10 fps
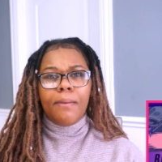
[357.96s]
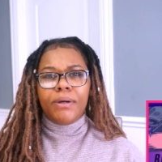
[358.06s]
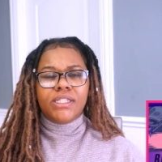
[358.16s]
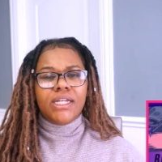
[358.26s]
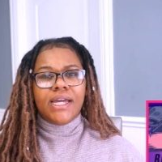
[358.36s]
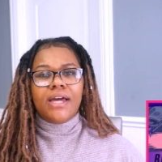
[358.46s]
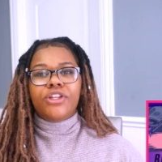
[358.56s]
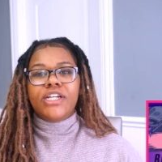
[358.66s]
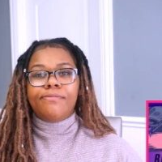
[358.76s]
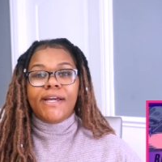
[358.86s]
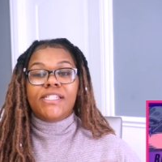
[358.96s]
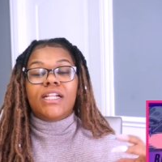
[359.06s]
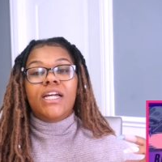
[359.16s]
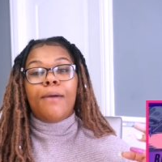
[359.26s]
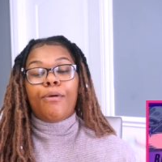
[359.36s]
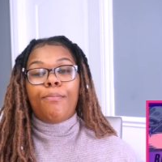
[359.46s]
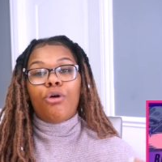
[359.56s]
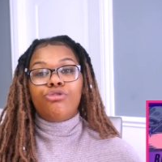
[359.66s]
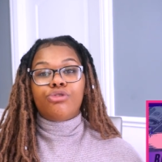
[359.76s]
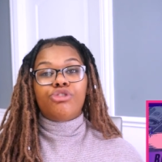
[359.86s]
put together is basically a
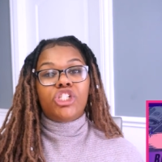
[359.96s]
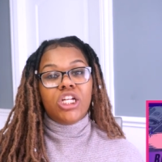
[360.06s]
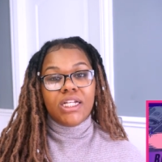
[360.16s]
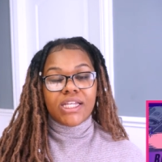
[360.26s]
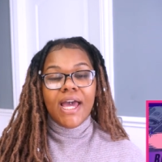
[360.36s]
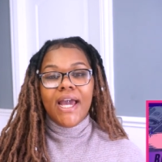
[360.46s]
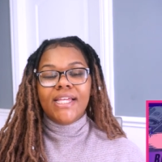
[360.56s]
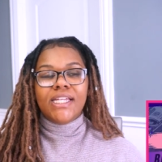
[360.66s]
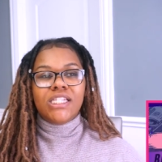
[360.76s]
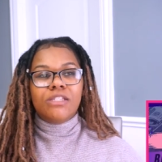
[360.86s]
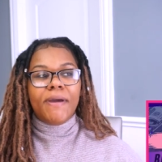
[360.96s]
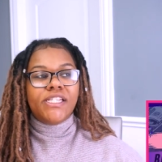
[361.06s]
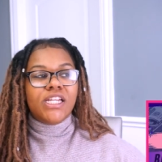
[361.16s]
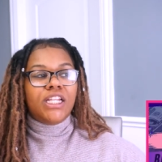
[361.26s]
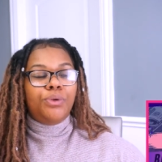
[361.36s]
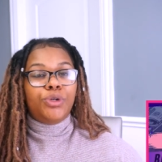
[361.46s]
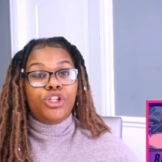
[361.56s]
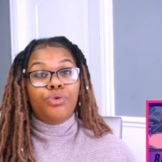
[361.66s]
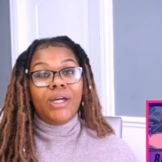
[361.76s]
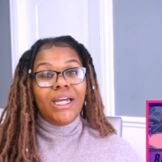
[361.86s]
proposal sheet and this is basically
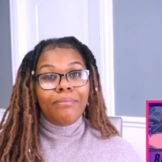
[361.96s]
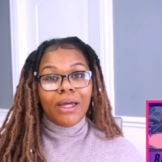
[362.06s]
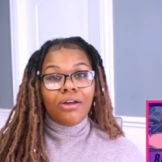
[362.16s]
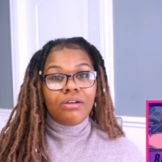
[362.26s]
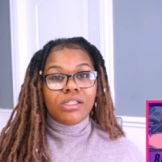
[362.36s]
when you email